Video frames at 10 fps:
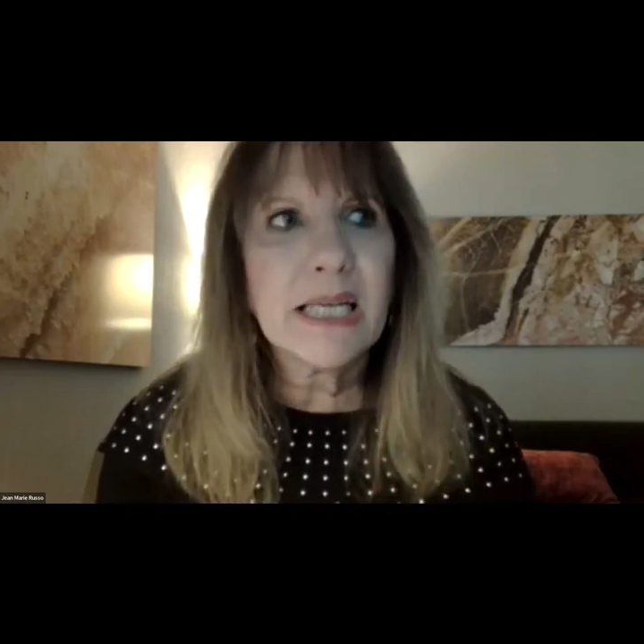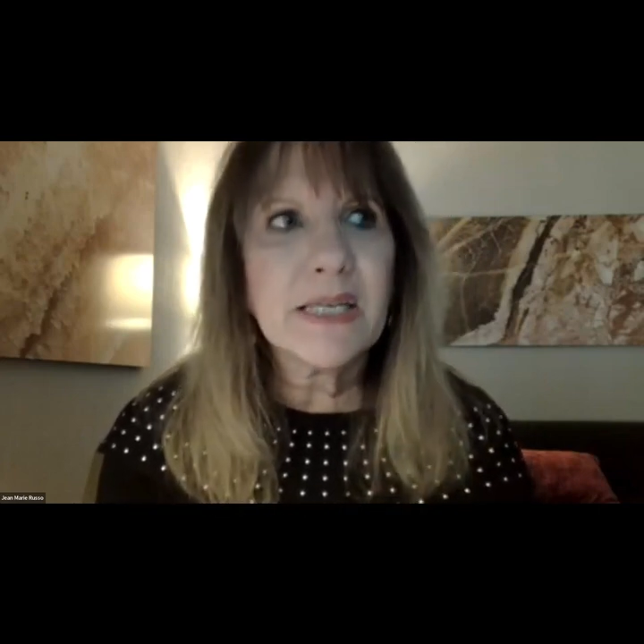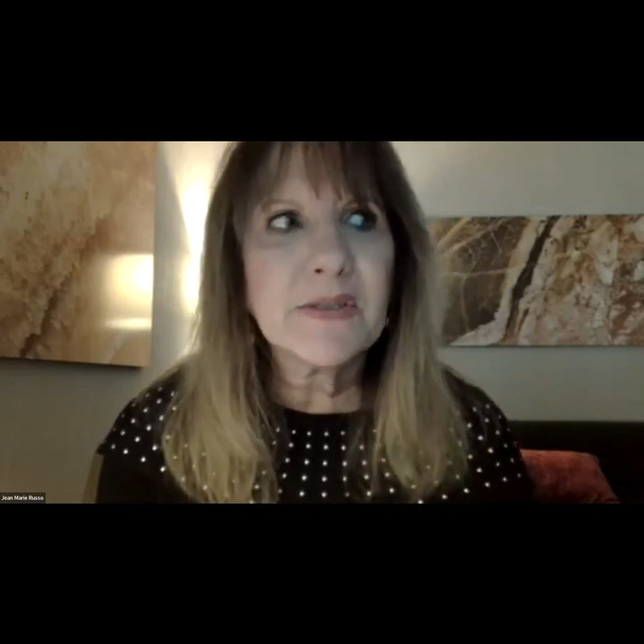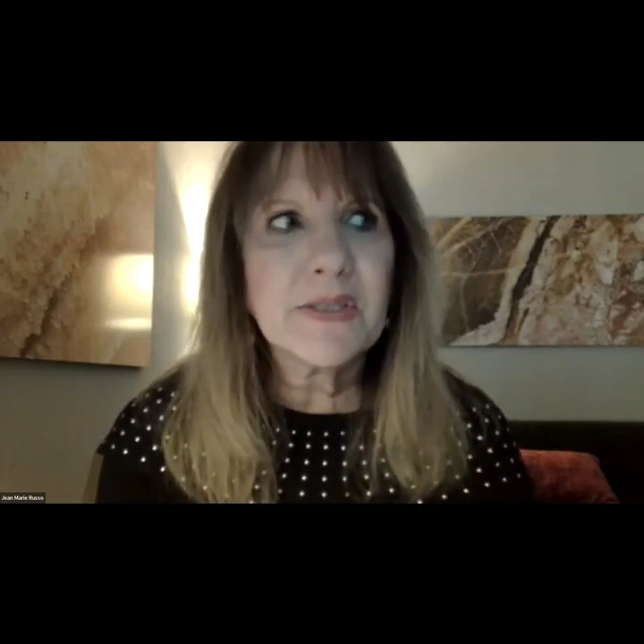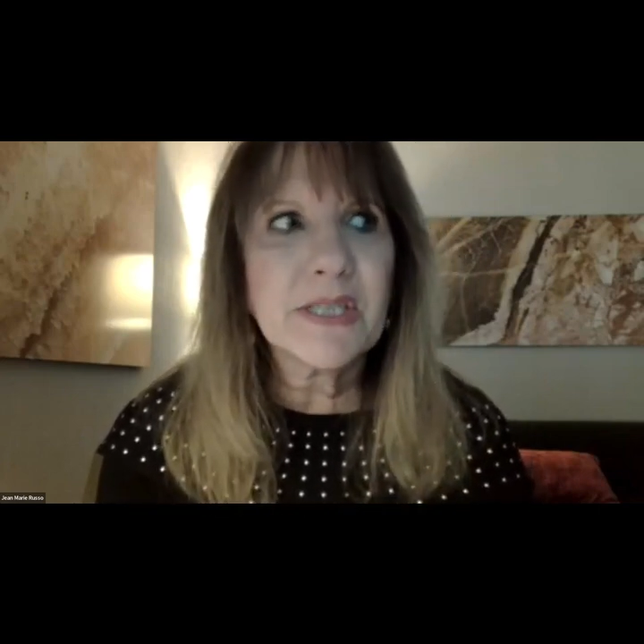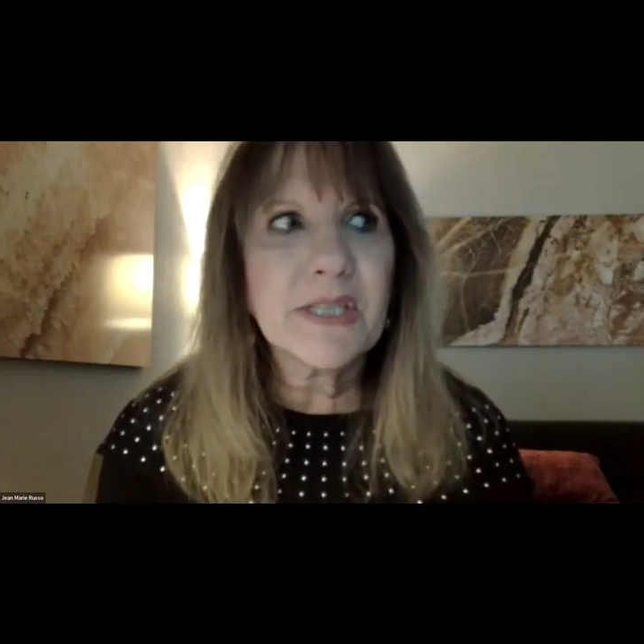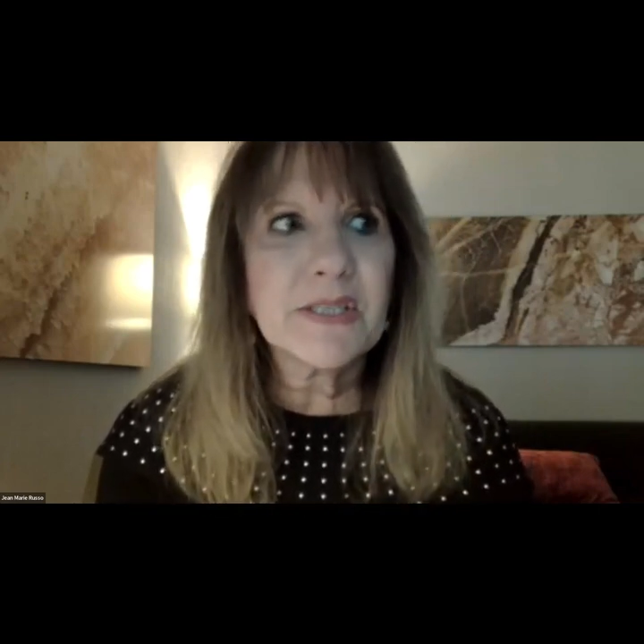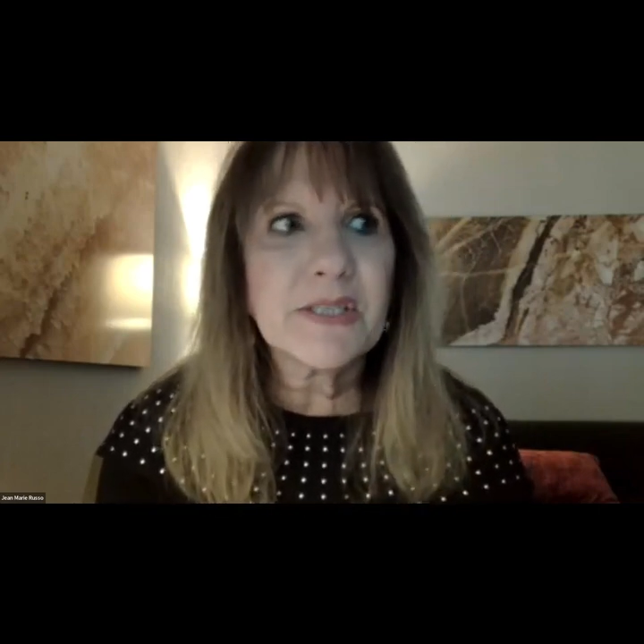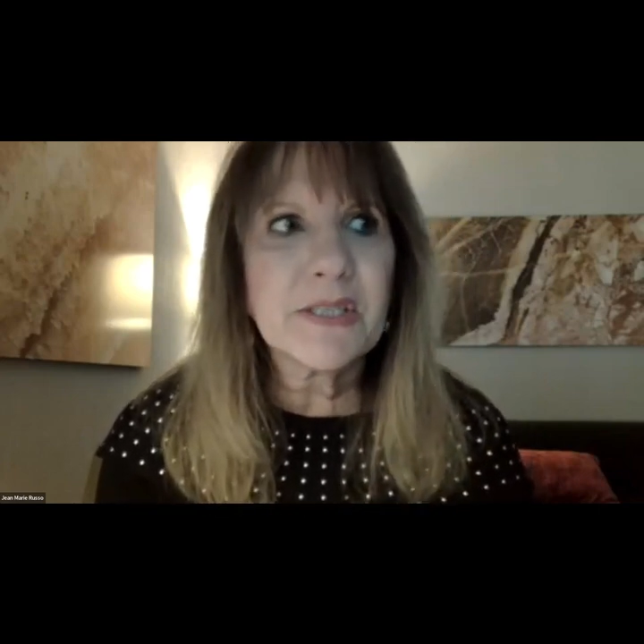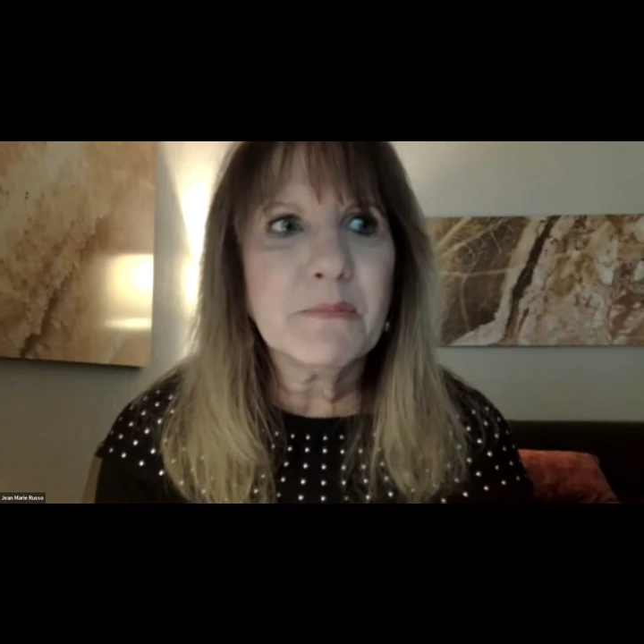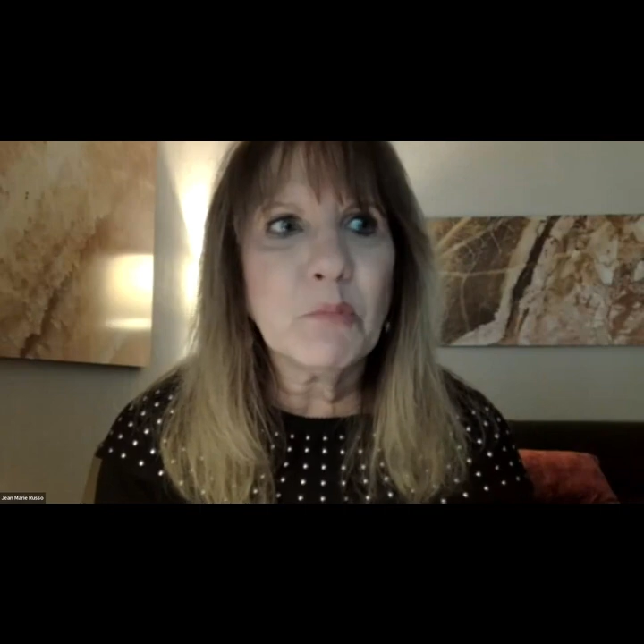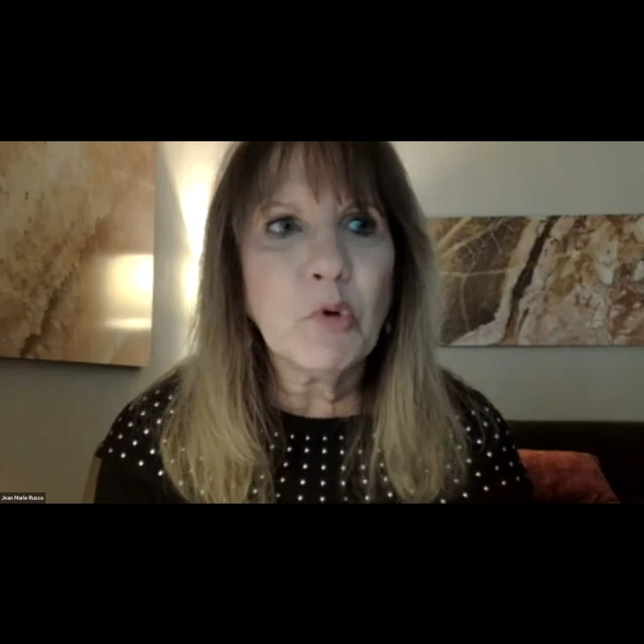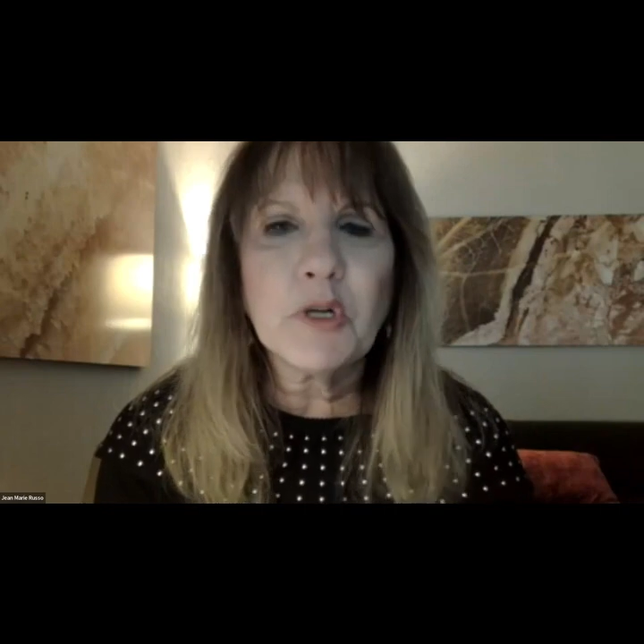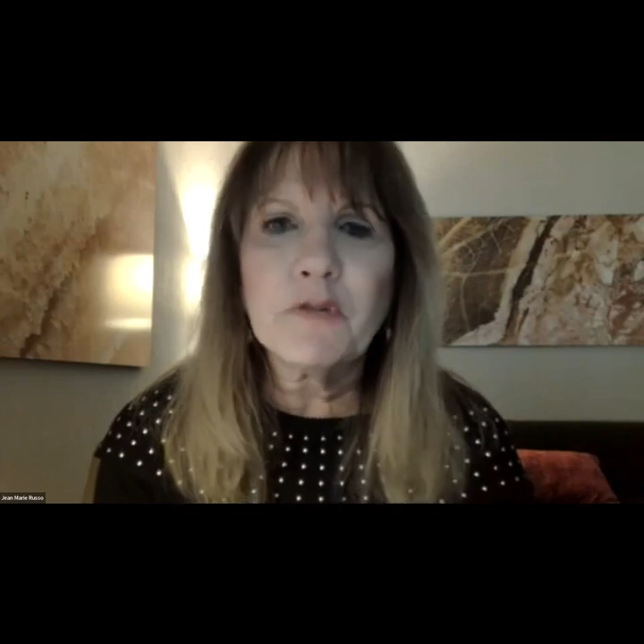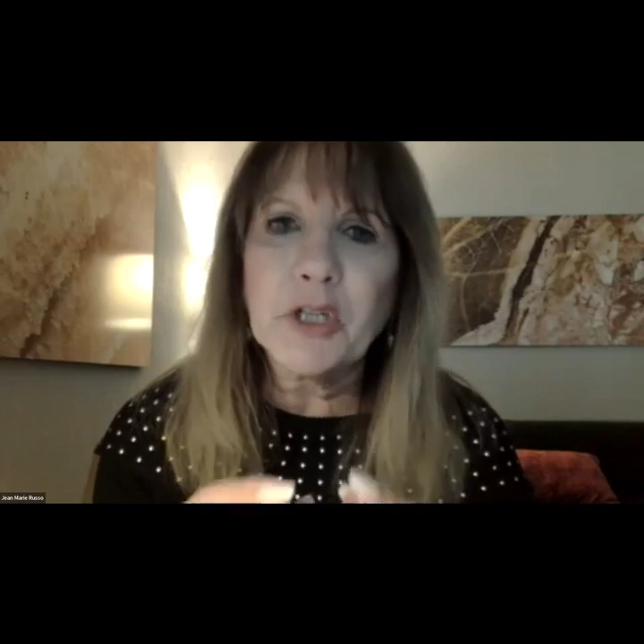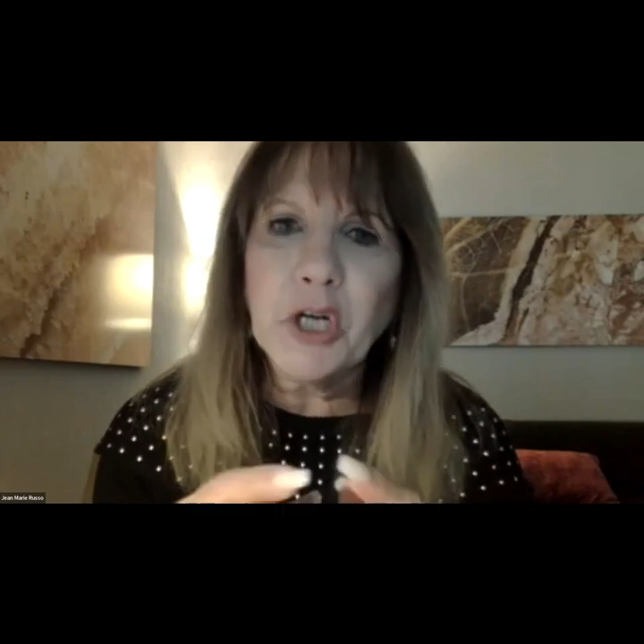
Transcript: Is it more of